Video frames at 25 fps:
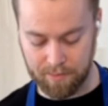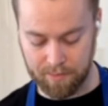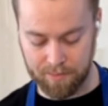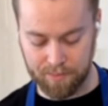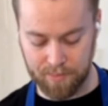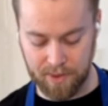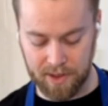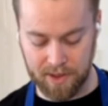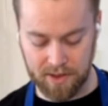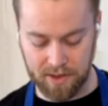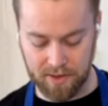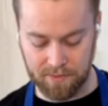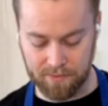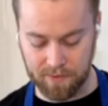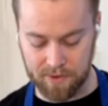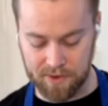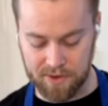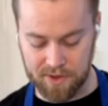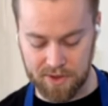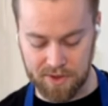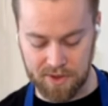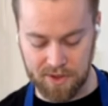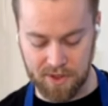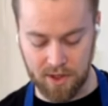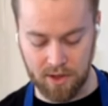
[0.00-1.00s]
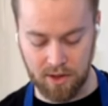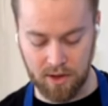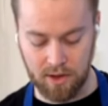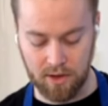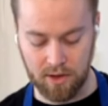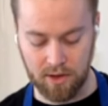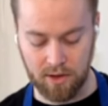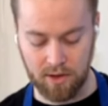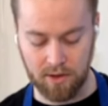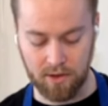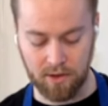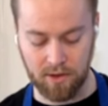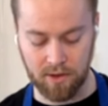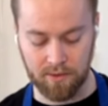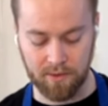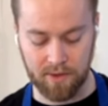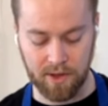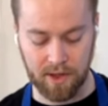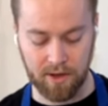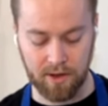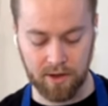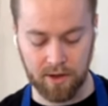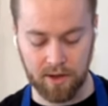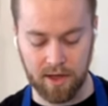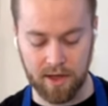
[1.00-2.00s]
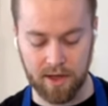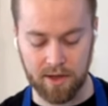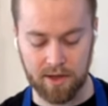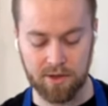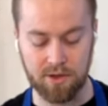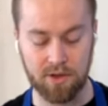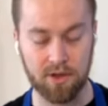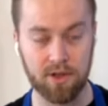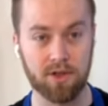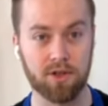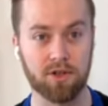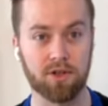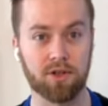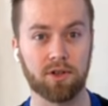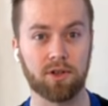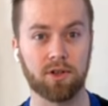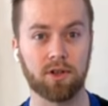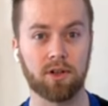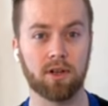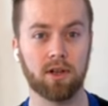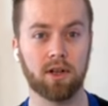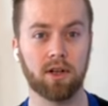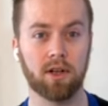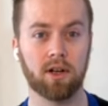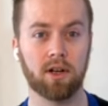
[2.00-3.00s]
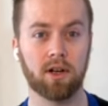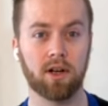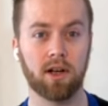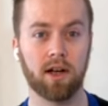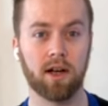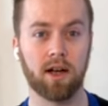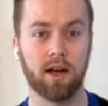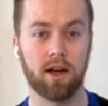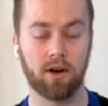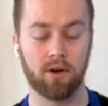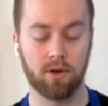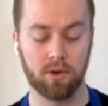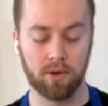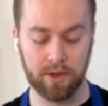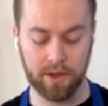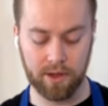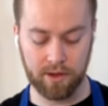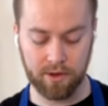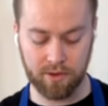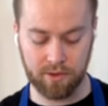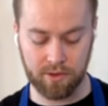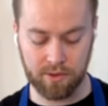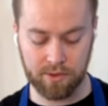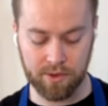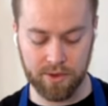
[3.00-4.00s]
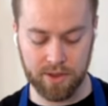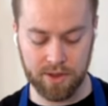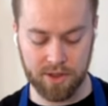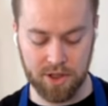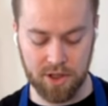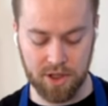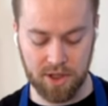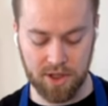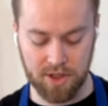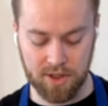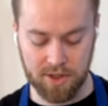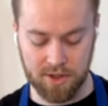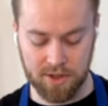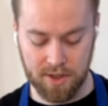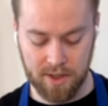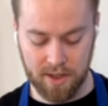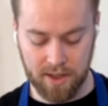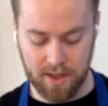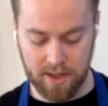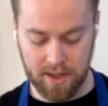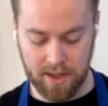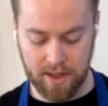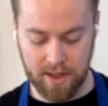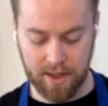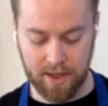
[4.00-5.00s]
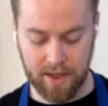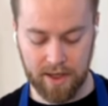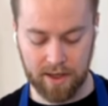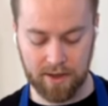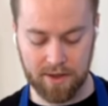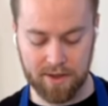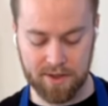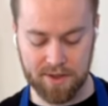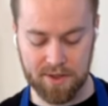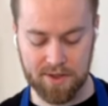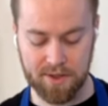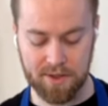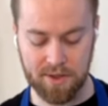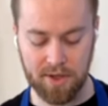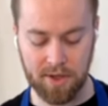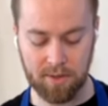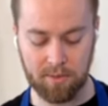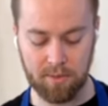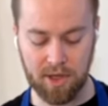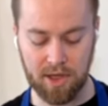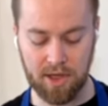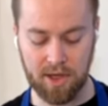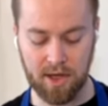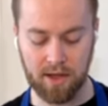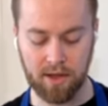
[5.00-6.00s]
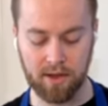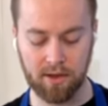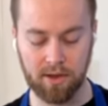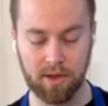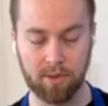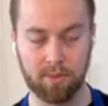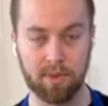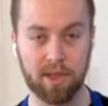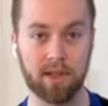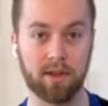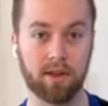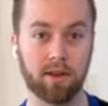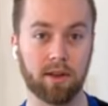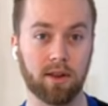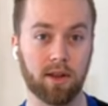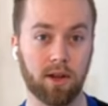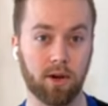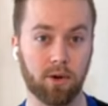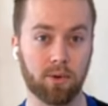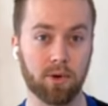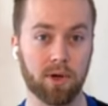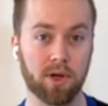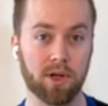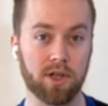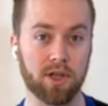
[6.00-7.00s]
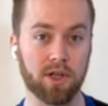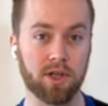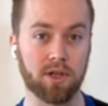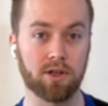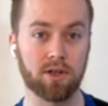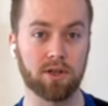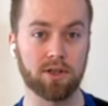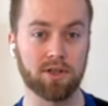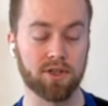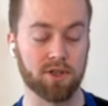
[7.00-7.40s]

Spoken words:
Big differences here. You've got your kind of traditional holing throughout the cheese, and this is going to be a little bit lower yield.